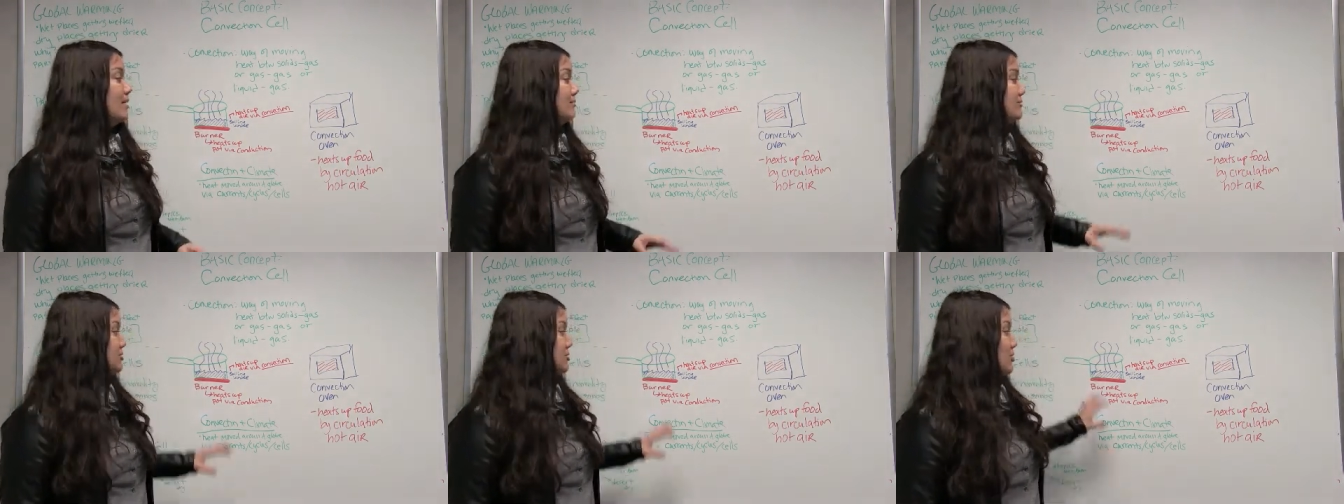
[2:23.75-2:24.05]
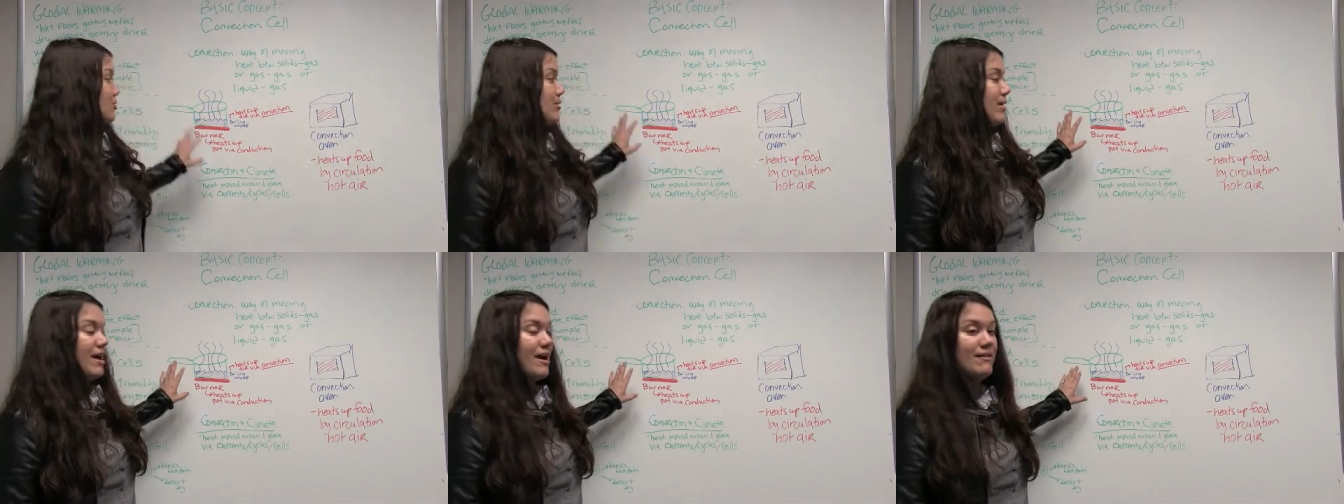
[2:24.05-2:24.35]

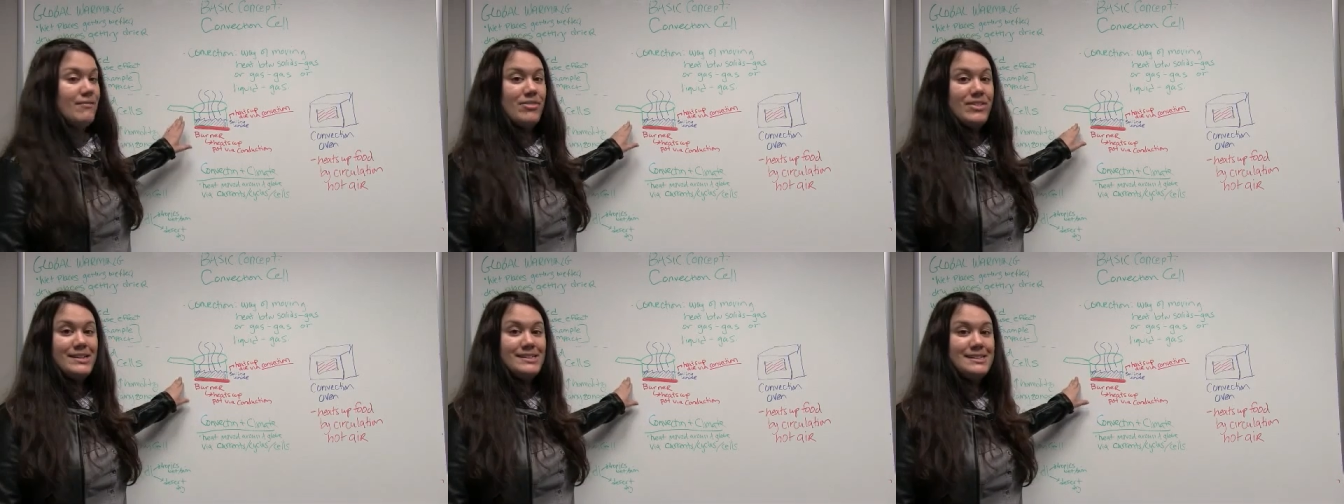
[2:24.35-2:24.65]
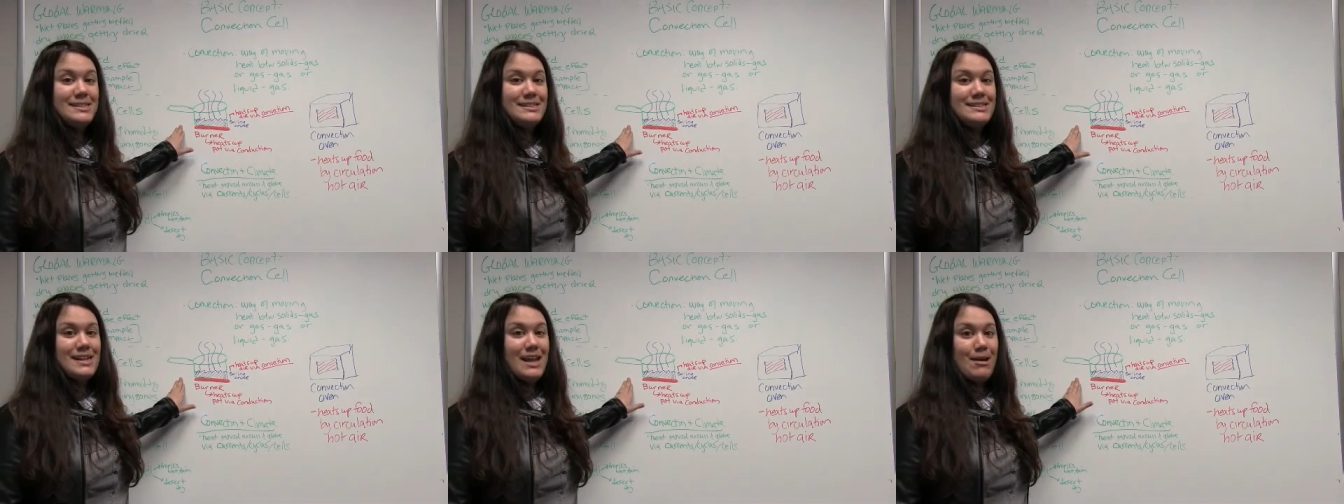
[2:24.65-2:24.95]
So we have
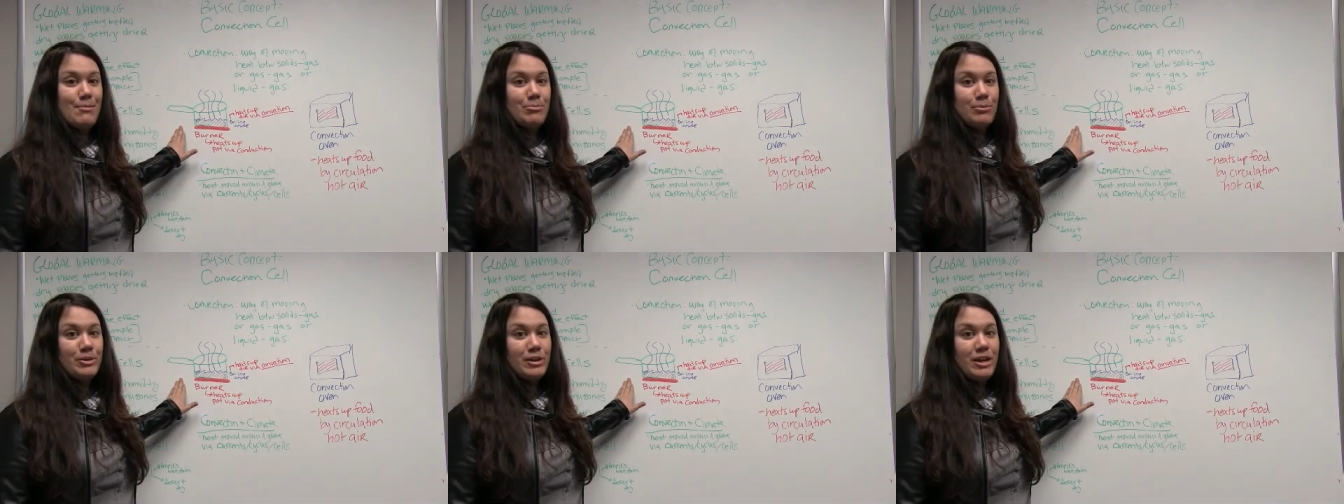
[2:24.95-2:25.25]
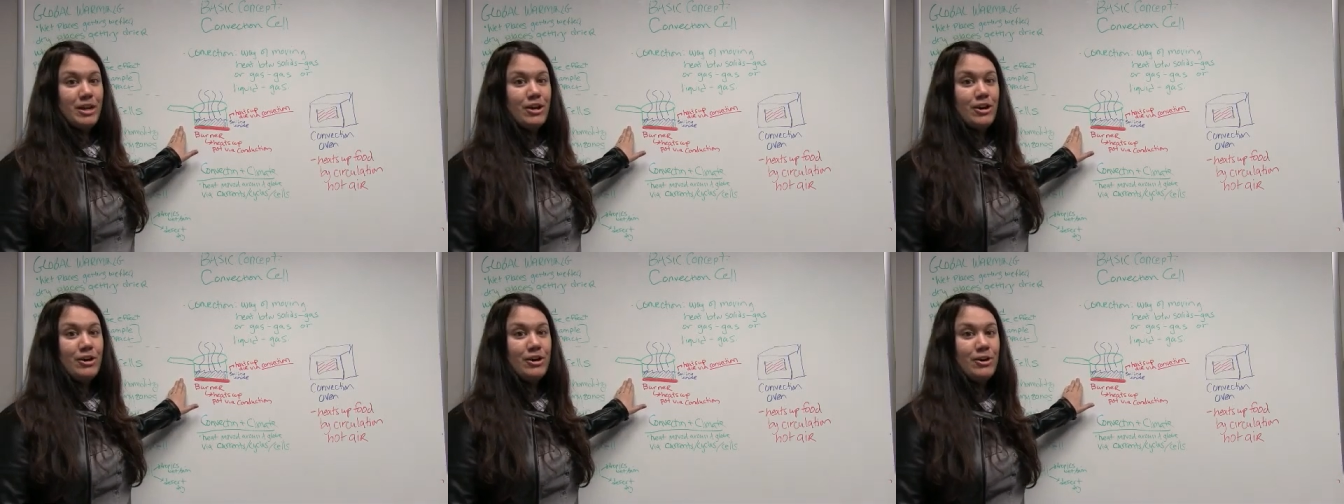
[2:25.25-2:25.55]
this example
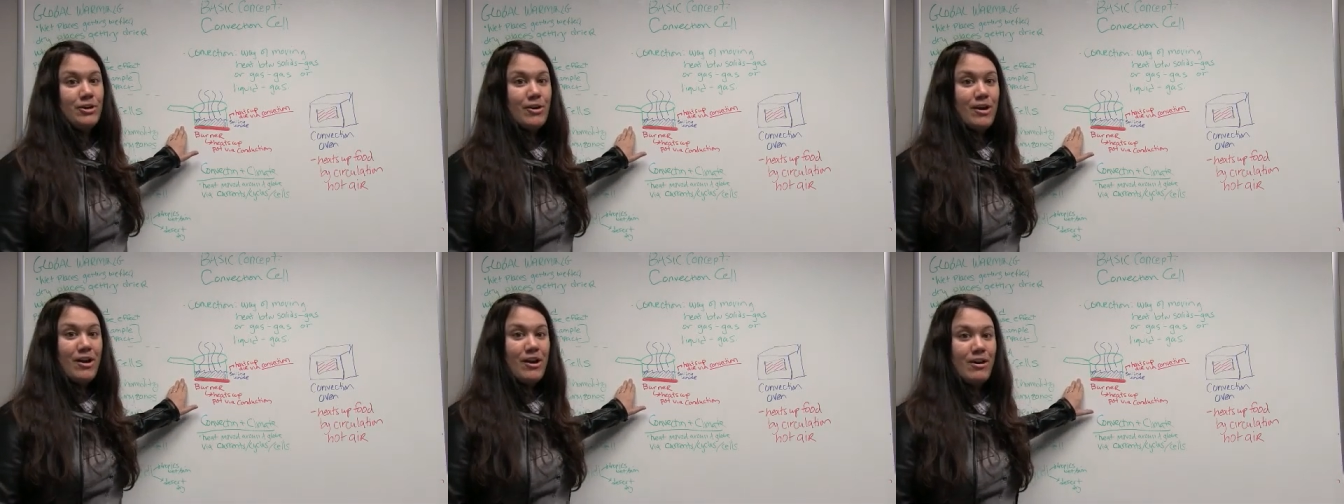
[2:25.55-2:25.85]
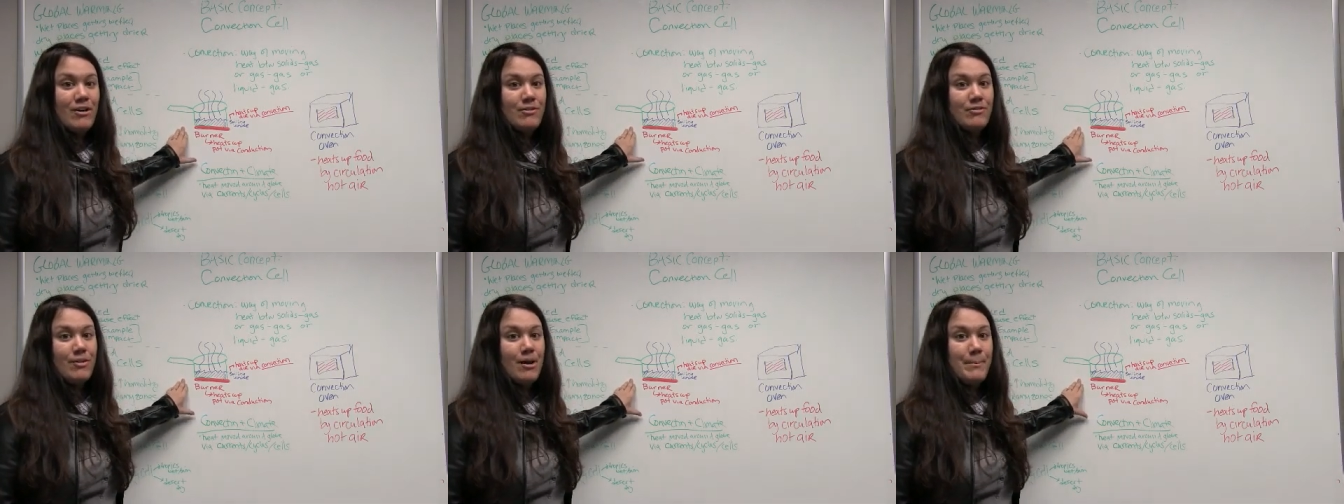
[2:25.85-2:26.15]
here. You
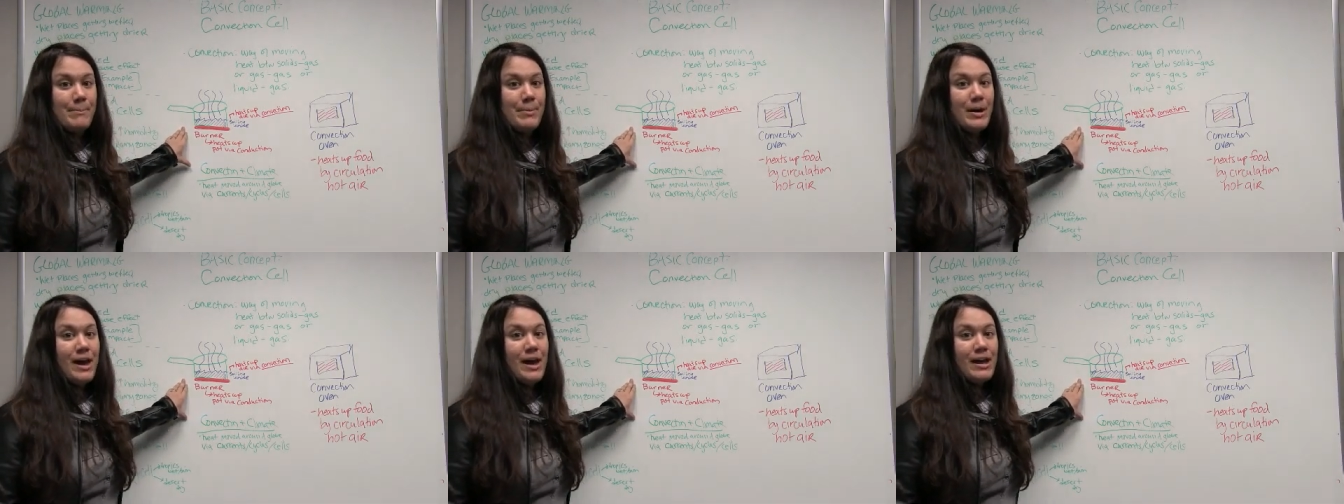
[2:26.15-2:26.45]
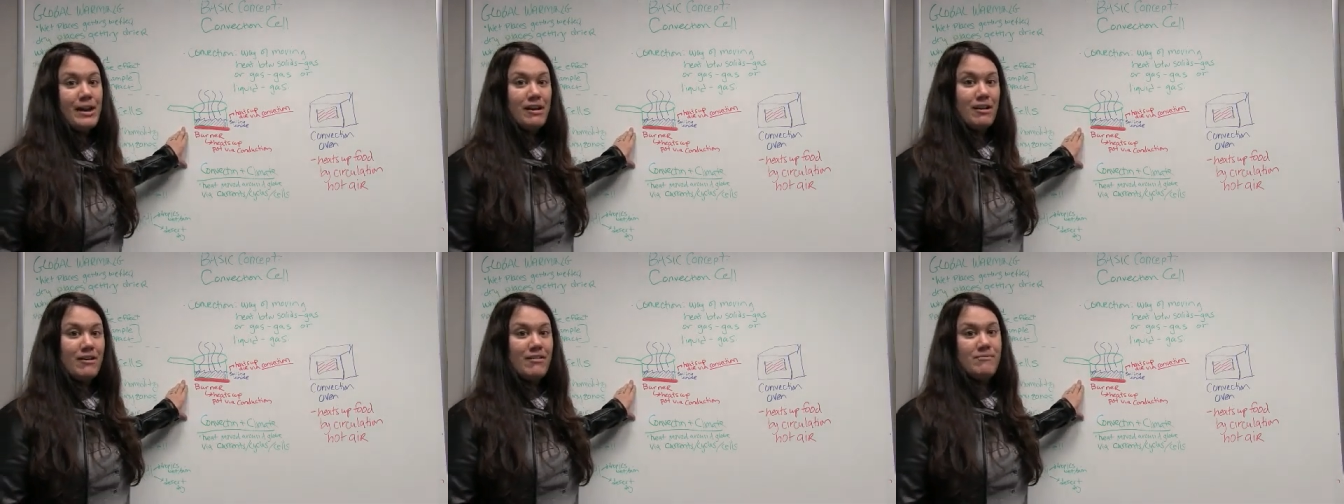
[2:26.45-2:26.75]
have a
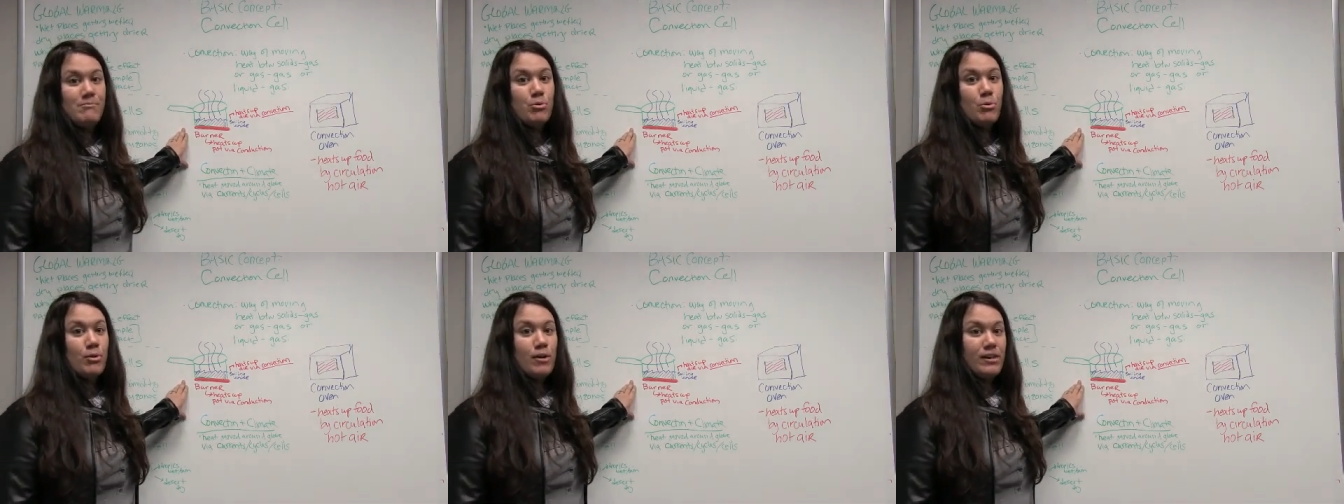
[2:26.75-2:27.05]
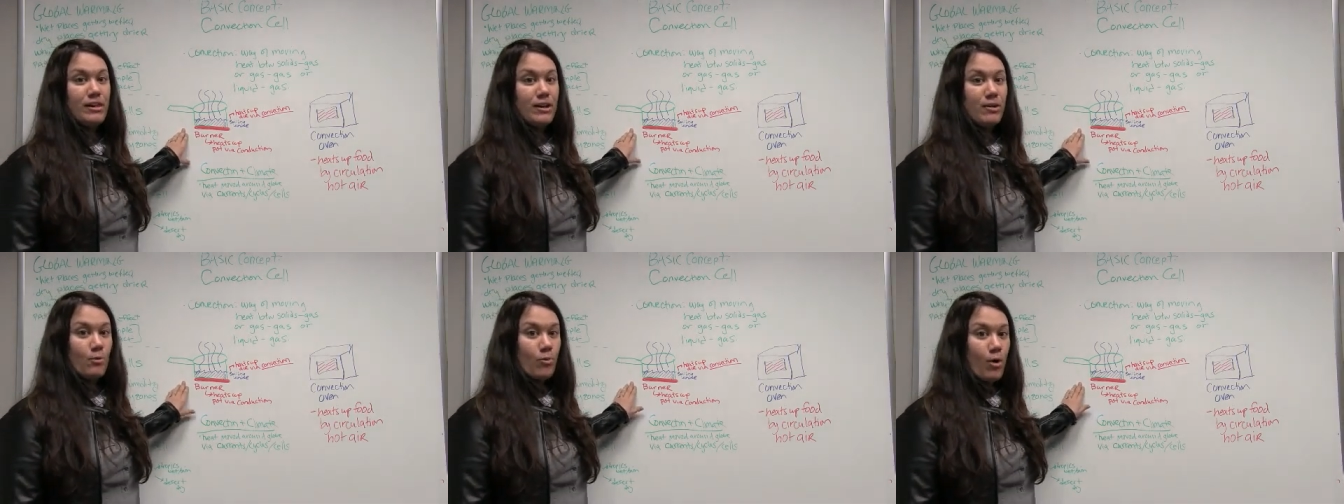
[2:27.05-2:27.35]
pot of
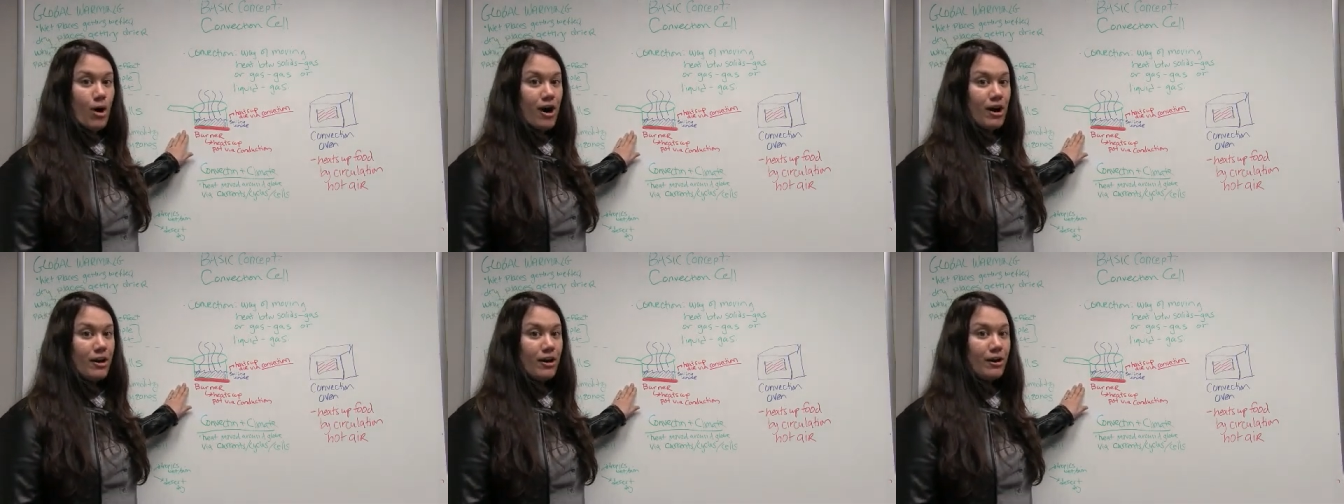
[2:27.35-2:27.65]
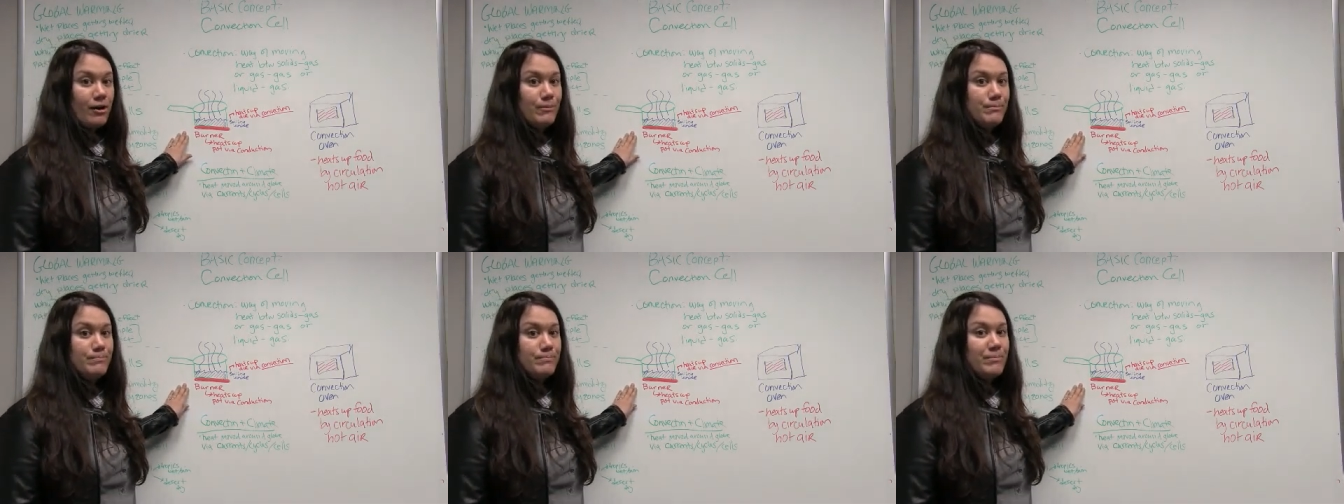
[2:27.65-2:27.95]
boiling
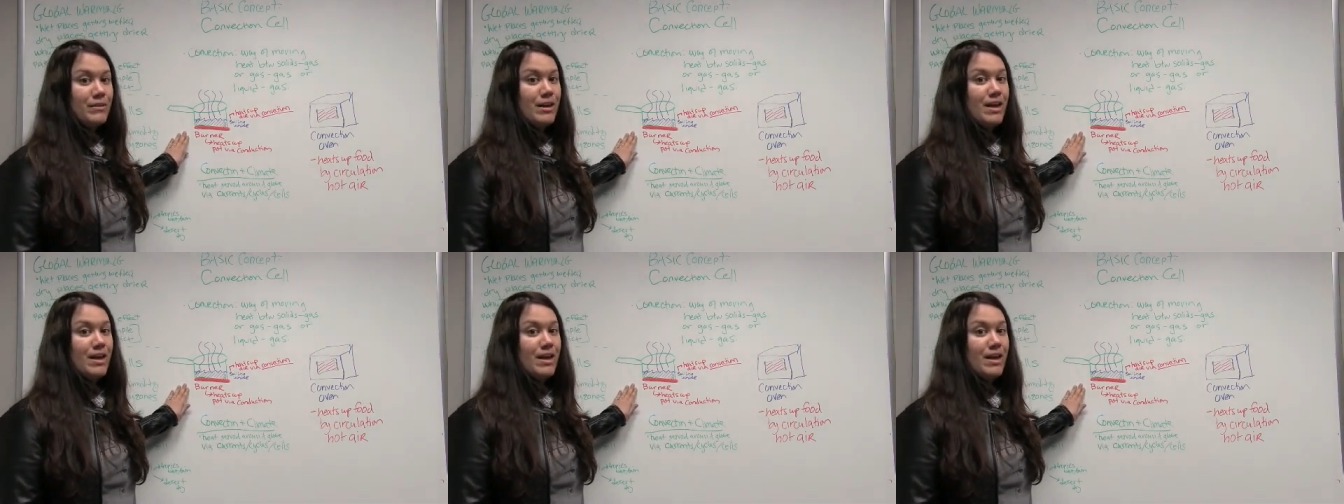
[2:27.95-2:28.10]
water,